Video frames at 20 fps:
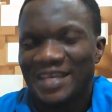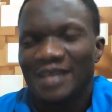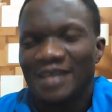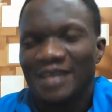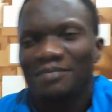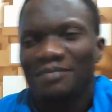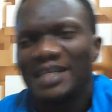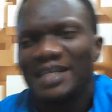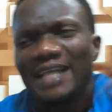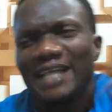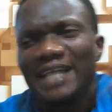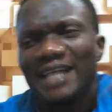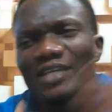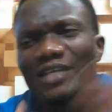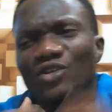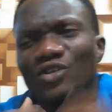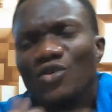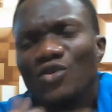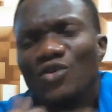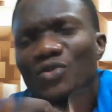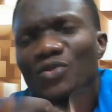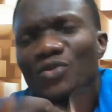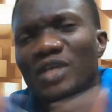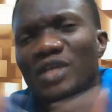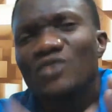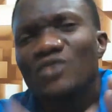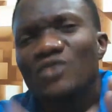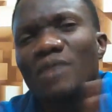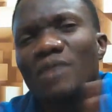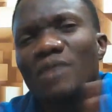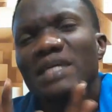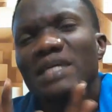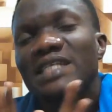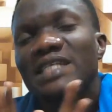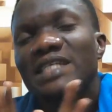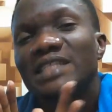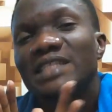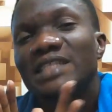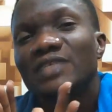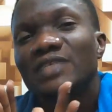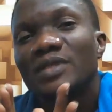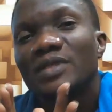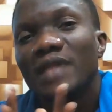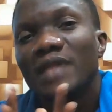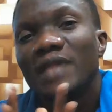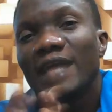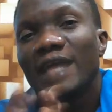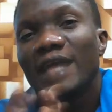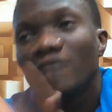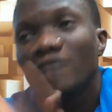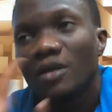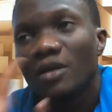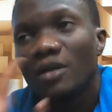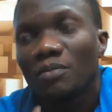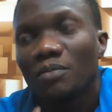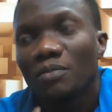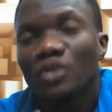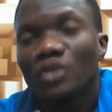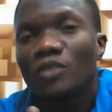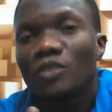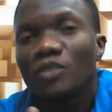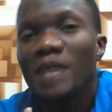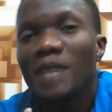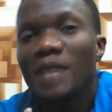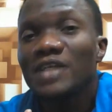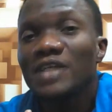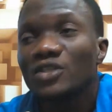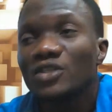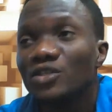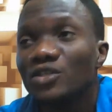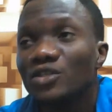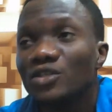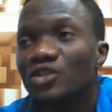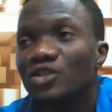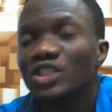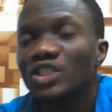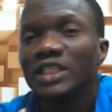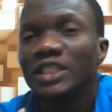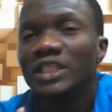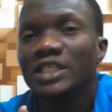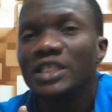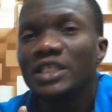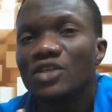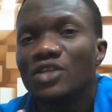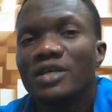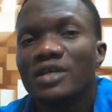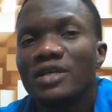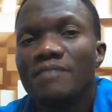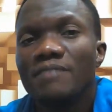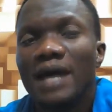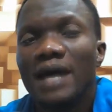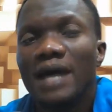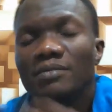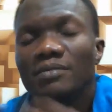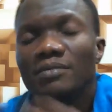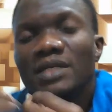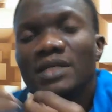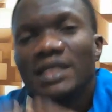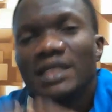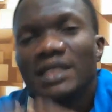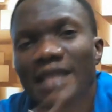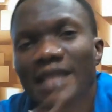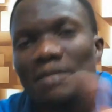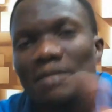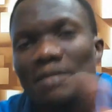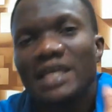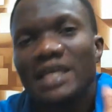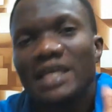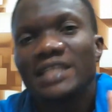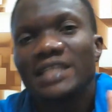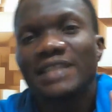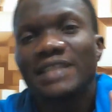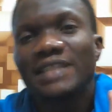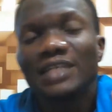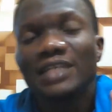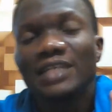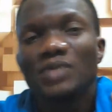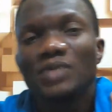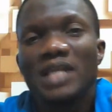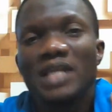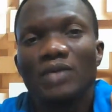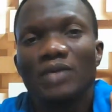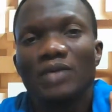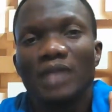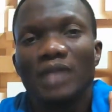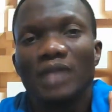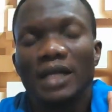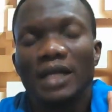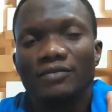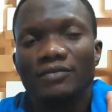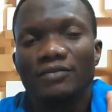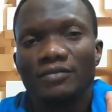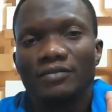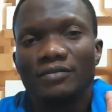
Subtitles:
But then you think you are making sense with life, but your pastor, your sheikh, your imam, they are making sense with their own life.